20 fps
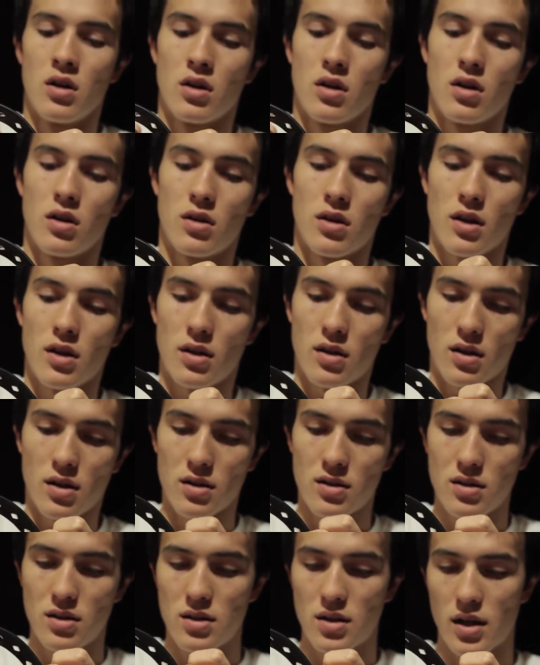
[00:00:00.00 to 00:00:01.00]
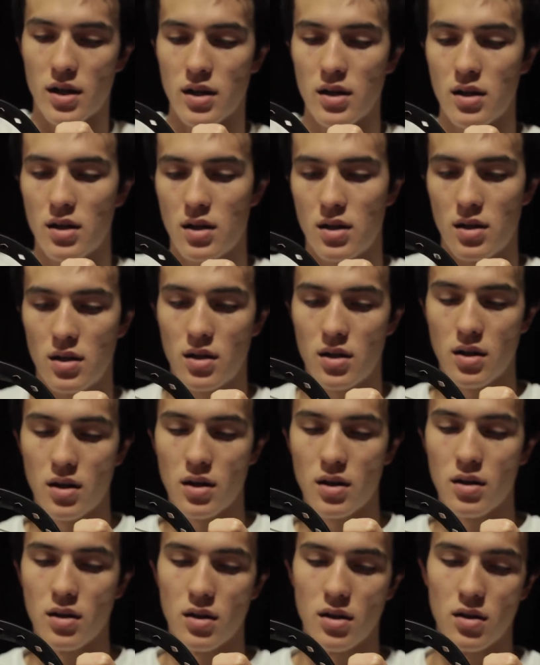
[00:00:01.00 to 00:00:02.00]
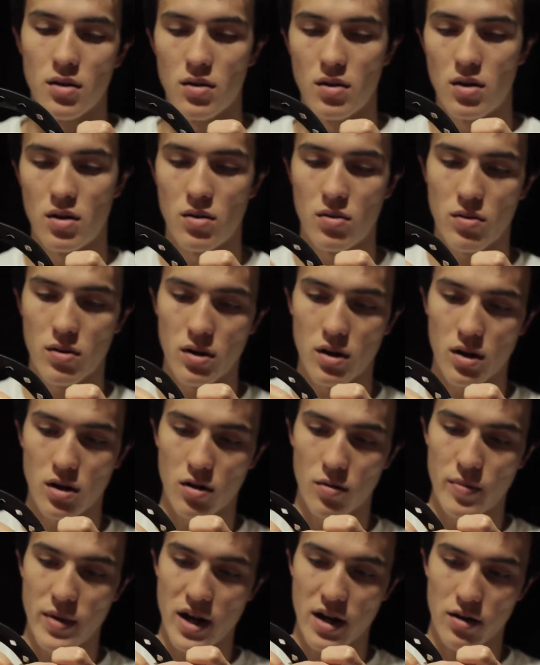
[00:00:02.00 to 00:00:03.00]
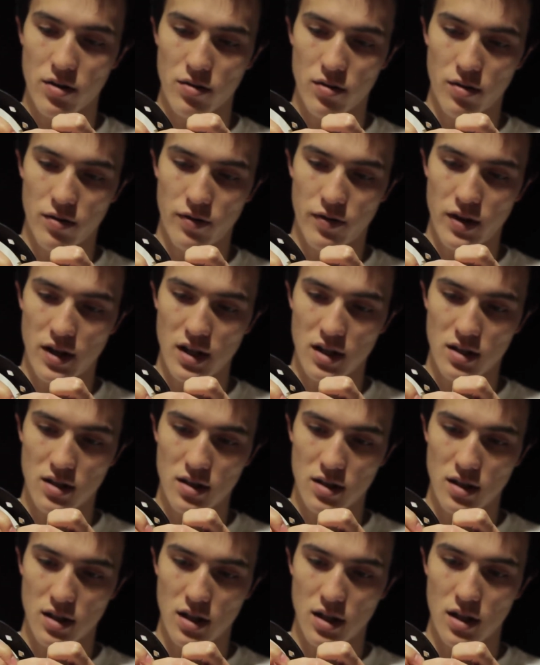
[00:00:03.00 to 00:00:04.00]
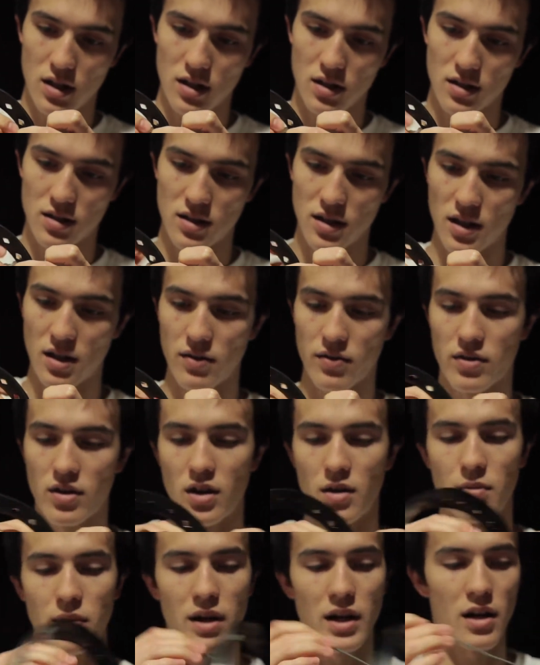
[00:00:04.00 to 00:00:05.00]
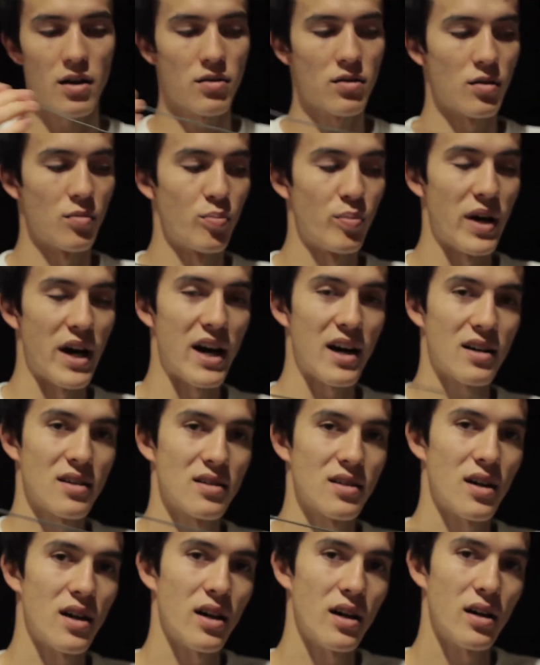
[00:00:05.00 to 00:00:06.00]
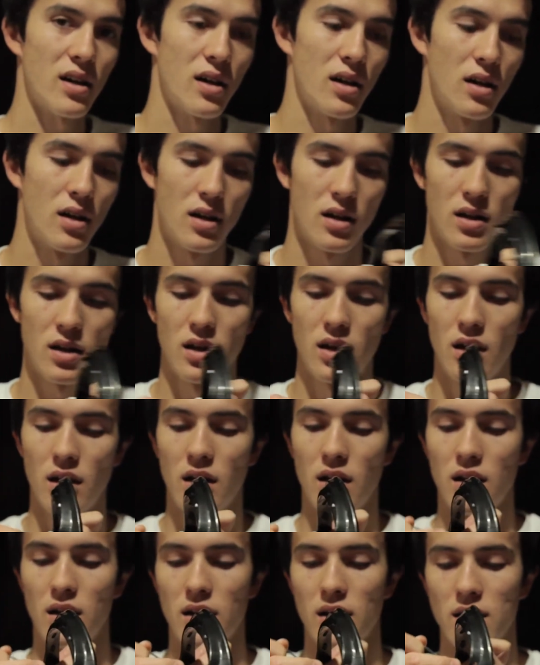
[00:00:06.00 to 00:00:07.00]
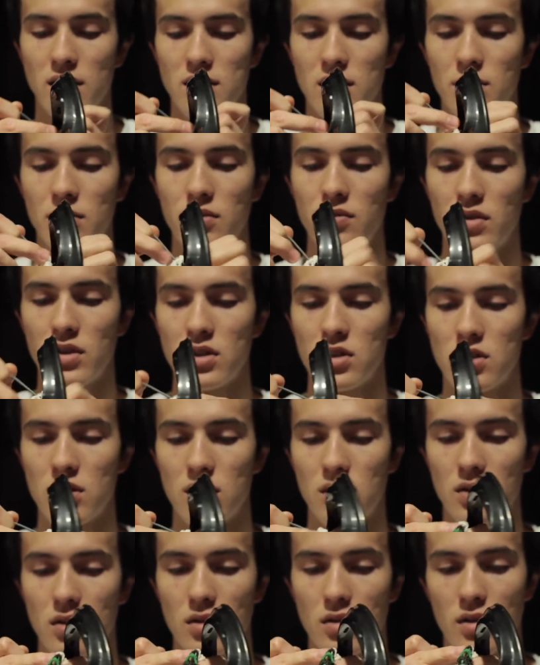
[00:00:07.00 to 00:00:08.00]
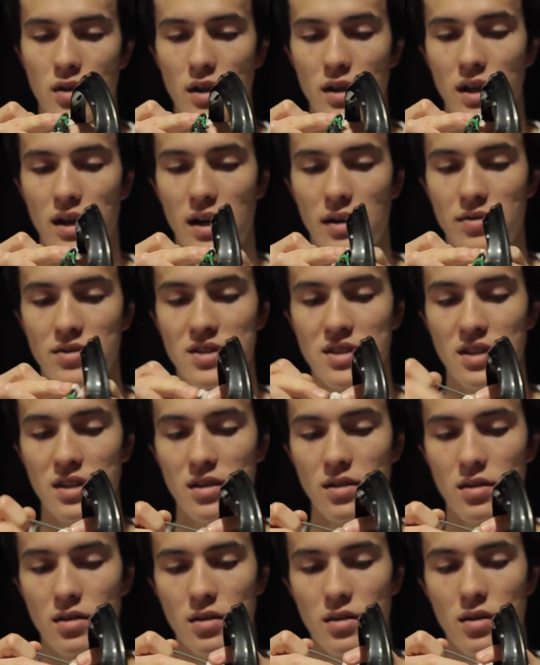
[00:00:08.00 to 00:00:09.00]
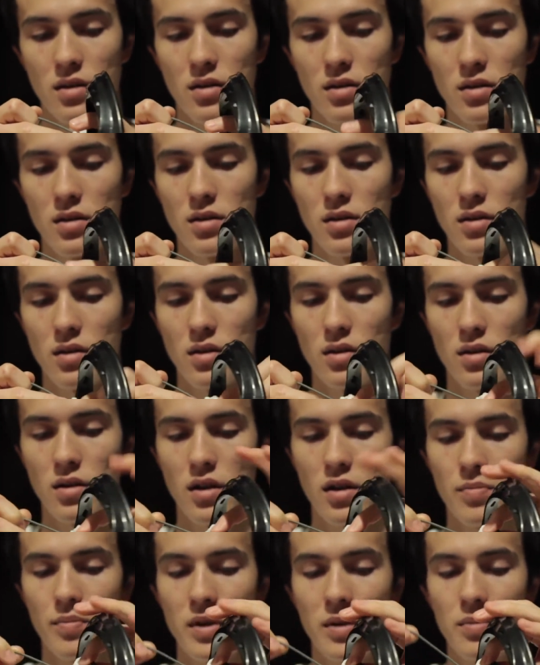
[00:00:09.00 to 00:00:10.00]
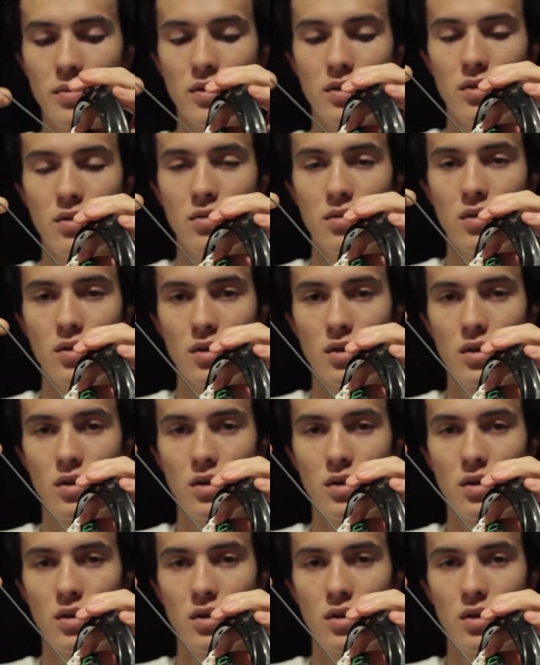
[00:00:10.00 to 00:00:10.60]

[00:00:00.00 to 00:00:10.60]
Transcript: get that nice and tight, and then we're going to go back through the face, and instead of coming out the back side like some of us, or like I've seen a lot of people do,